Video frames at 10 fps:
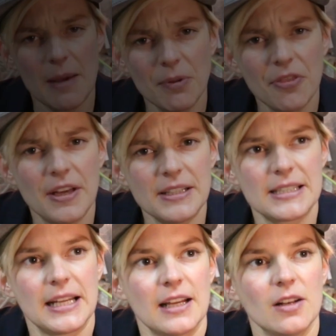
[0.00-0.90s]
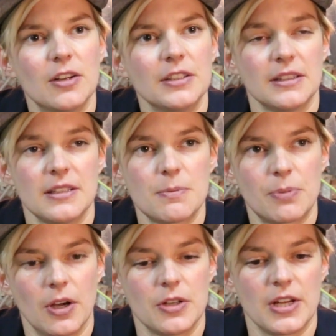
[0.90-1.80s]
couple things that I learned in this
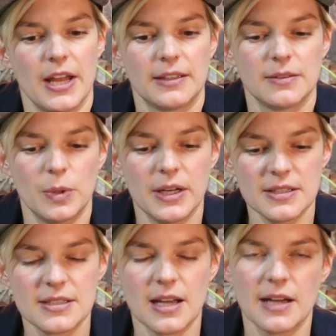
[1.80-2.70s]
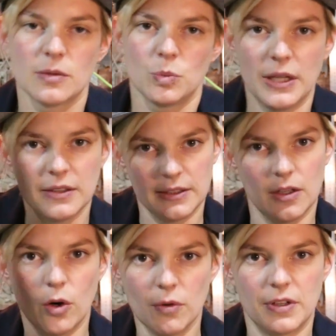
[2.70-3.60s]
project. When I started
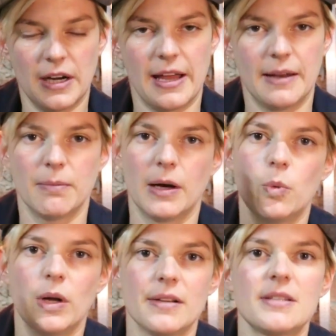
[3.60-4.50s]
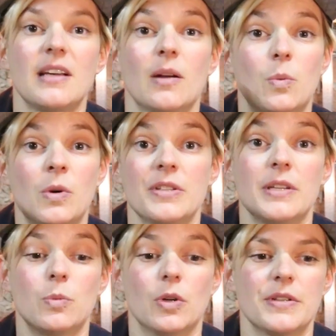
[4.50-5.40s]
welding overhead, my welds got worse
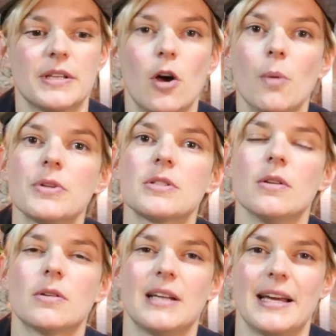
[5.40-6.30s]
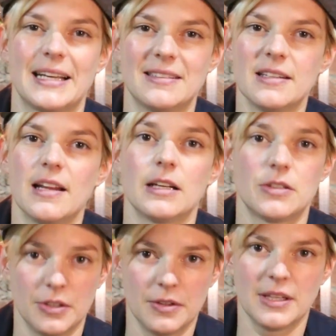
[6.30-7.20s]
and worse. It almost looked like I did not
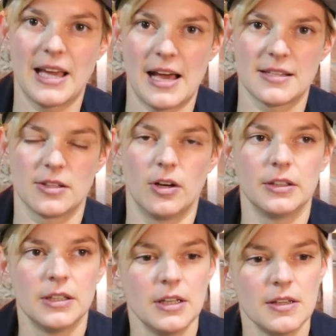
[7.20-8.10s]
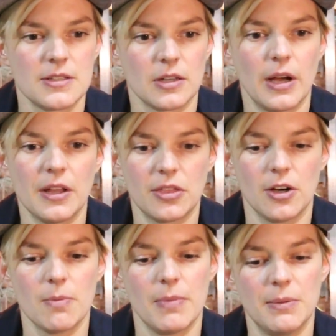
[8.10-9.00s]
turn the gas on. So I
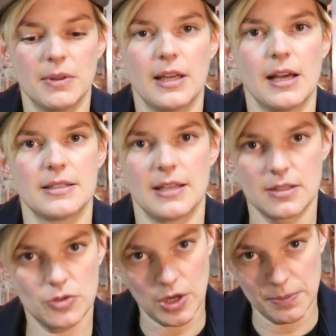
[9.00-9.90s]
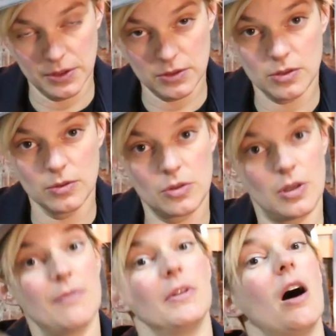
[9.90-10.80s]
thought maybe the gas has trouble to
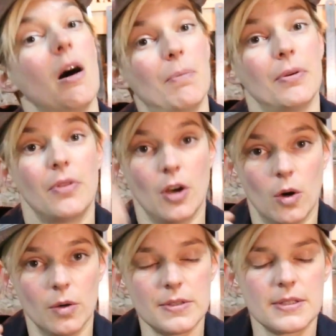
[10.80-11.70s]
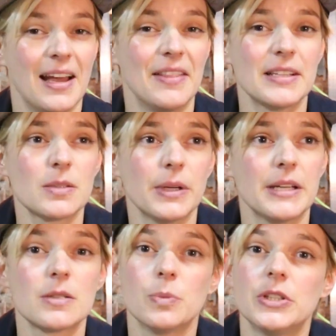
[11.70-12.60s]
travel up the hose, and that's why
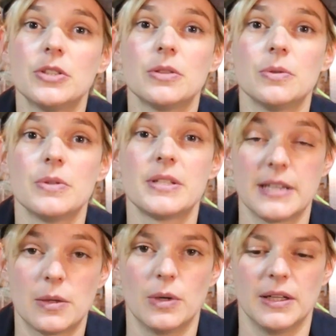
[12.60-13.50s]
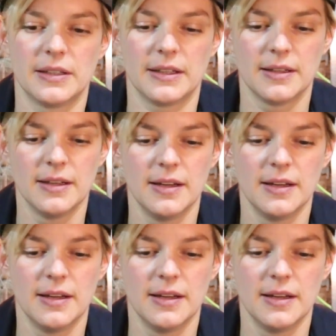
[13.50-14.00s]
I switched to stick welding.